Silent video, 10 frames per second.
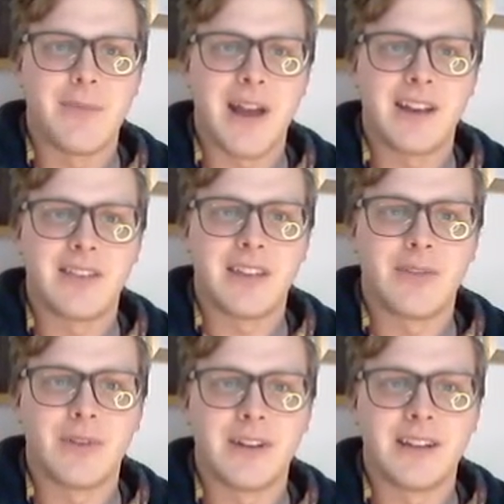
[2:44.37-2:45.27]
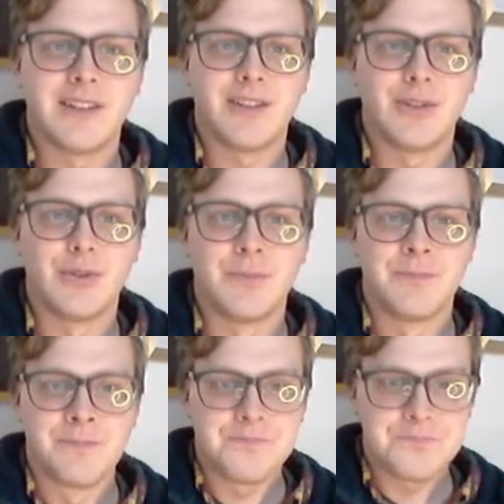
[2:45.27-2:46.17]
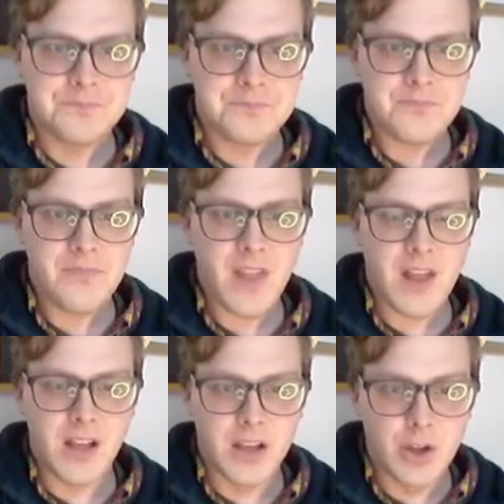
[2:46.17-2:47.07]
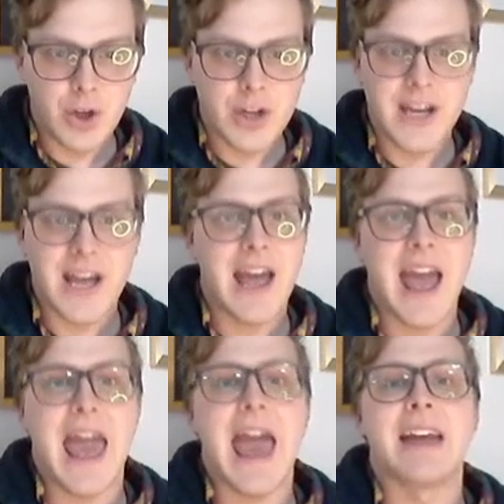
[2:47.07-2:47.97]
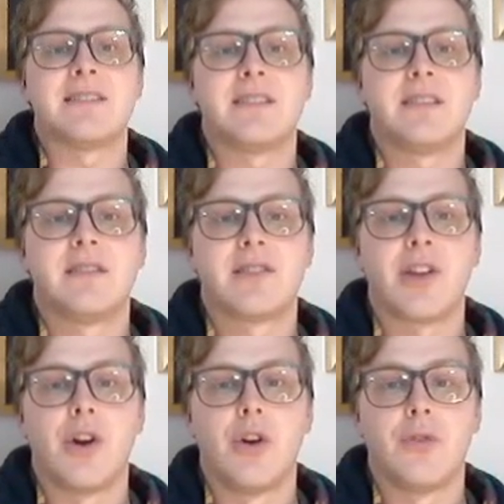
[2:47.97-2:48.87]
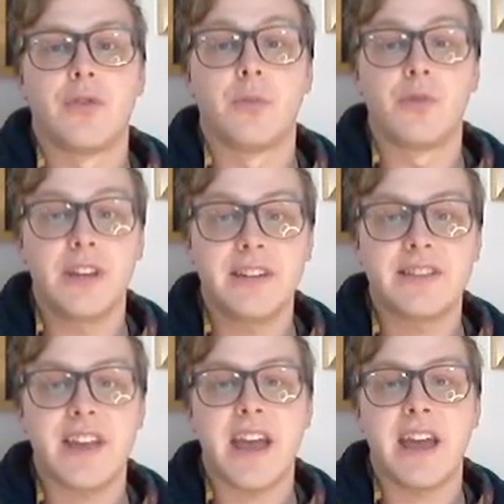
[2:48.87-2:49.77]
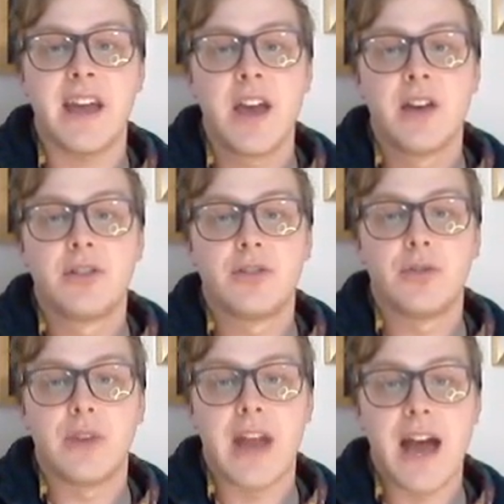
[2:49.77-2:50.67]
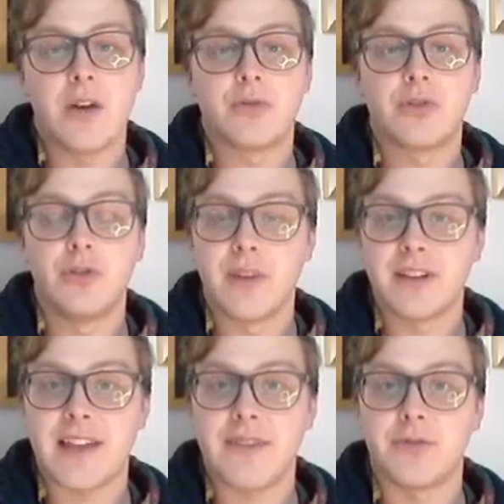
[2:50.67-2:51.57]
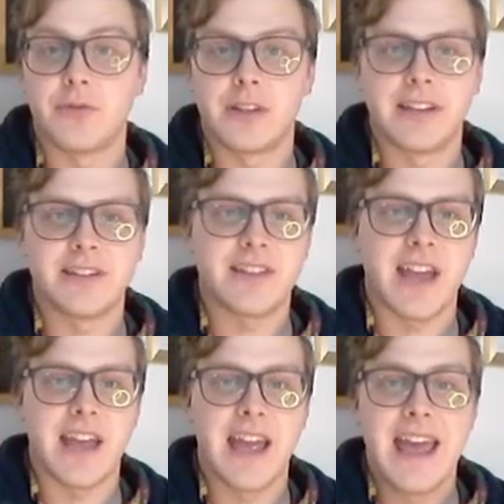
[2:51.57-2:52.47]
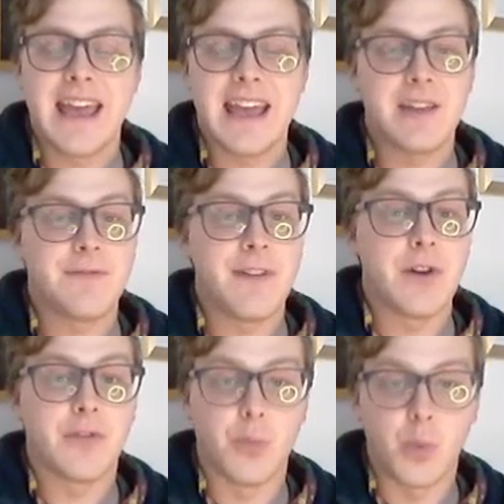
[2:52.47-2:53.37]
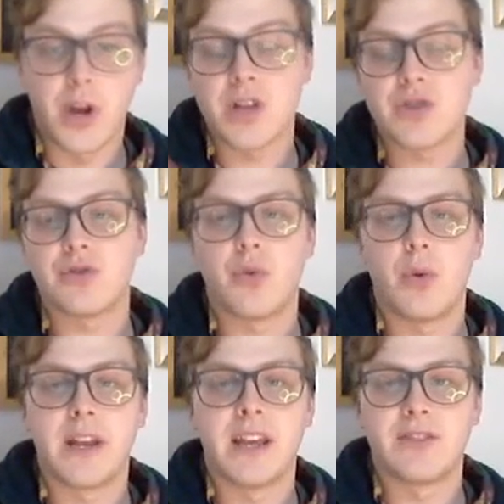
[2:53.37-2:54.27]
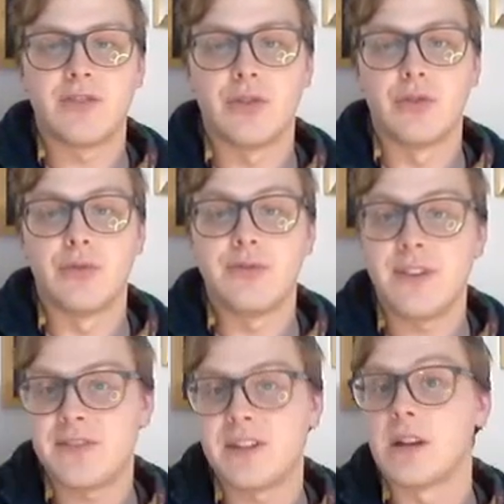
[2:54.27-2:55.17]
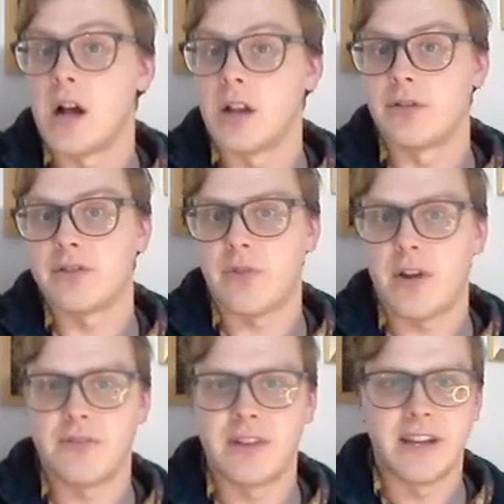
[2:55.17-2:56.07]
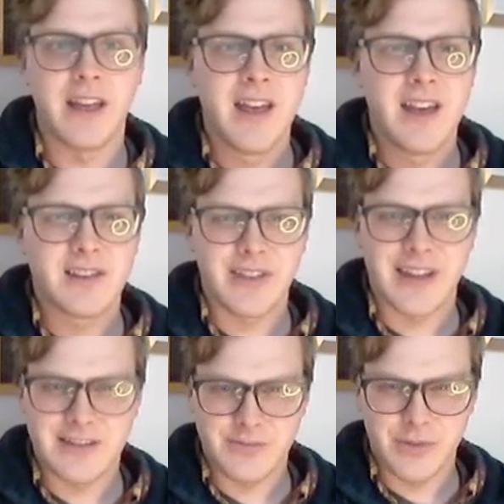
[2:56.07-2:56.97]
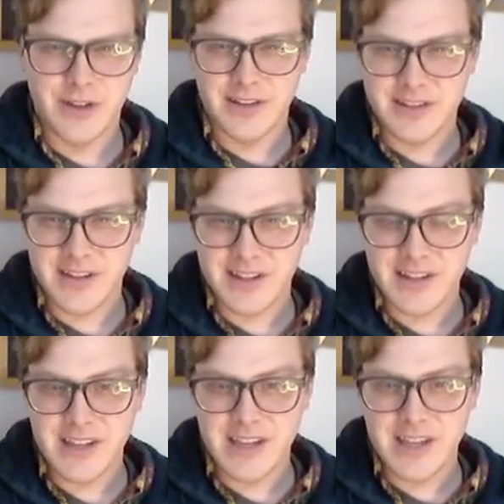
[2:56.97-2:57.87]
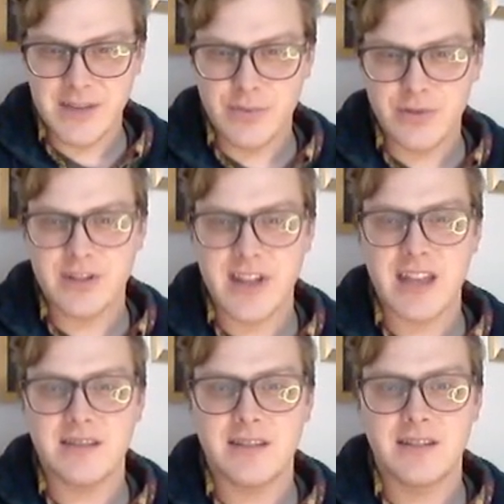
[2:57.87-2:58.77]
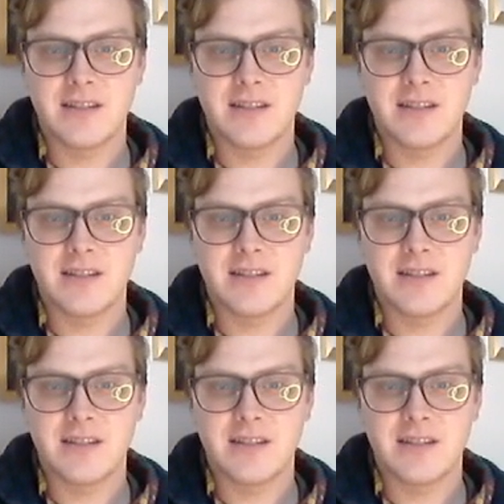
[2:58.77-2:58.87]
anything really to look at. So from release day to now, 2 months after release day, it fell from 120 to $50 roughly. So that's what, a 60%